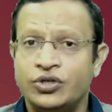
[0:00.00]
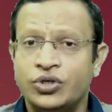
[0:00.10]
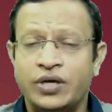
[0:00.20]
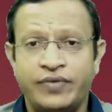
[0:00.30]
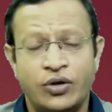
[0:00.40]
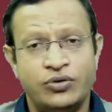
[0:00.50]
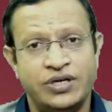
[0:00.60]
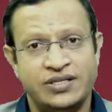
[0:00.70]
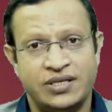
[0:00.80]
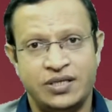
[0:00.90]
Today we are going to
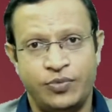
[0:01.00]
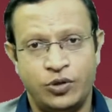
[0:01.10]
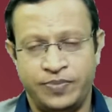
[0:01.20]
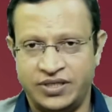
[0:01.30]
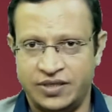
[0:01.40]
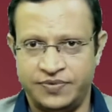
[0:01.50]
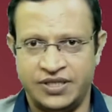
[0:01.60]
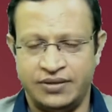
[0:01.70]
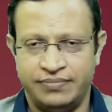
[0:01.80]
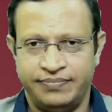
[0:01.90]
discuss about
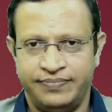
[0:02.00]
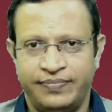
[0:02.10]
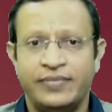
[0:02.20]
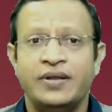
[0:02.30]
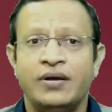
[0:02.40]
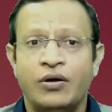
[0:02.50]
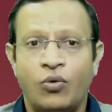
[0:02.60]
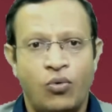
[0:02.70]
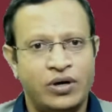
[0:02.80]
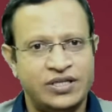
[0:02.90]
perception.
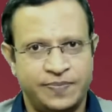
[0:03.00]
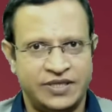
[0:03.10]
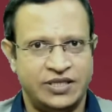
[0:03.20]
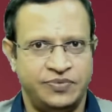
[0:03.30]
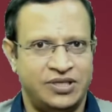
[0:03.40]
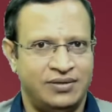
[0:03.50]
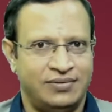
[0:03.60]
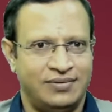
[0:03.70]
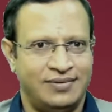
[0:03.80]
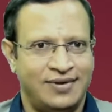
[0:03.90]
What is perception?
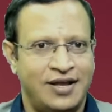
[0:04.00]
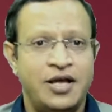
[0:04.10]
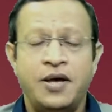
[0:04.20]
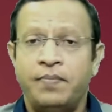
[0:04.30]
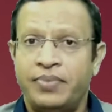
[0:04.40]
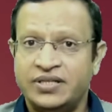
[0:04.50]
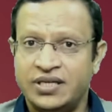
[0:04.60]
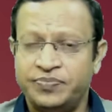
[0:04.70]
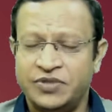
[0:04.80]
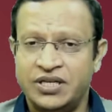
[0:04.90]

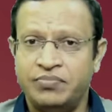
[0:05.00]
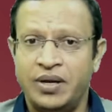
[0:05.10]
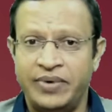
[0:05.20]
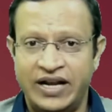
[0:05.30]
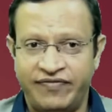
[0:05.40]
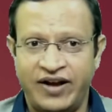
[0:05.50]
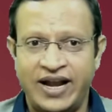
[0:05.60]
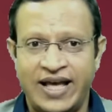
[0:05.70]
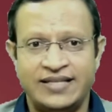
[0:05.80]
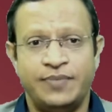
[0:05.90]
Perception may be
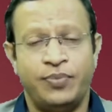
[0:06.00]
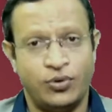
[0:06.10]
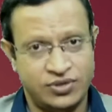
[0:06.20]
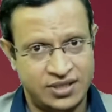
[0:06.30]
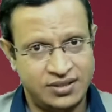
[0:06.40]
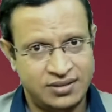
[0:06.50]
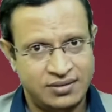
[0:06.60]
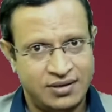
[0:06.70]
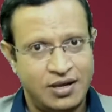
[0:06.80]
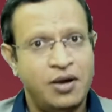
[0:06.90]
defined as a
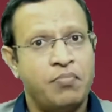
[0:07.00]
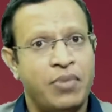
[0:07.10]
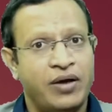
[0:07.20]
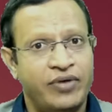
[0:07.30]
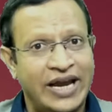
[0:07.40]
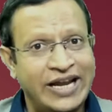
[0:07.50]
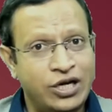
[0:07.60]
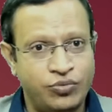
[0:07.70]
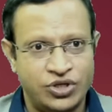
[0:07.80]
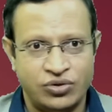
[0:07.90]
process by
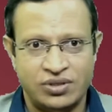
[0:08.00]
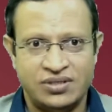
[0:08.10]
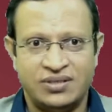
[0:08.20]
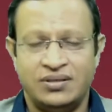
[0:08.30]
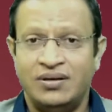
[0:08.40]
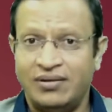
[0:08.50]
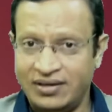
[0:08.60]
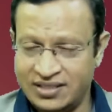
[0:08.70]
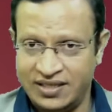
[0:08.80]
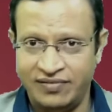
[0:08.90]
individuals
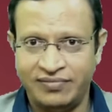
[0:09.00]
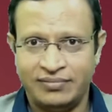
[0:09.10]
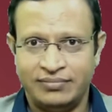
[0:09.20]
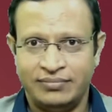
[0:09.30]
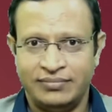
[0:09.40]
receive,